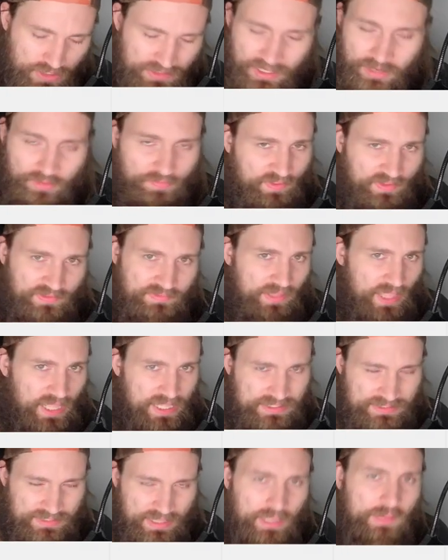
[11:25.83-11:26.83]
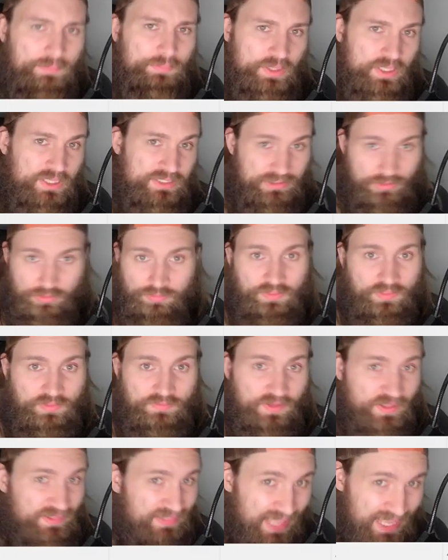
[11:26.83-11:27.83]
I don't think he lands that because I don't think the
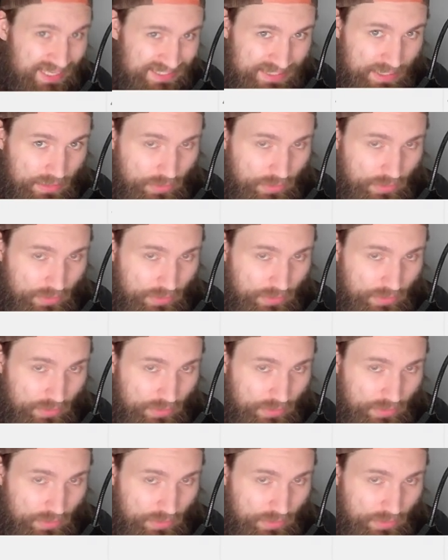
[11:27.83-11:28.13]
fight lasts that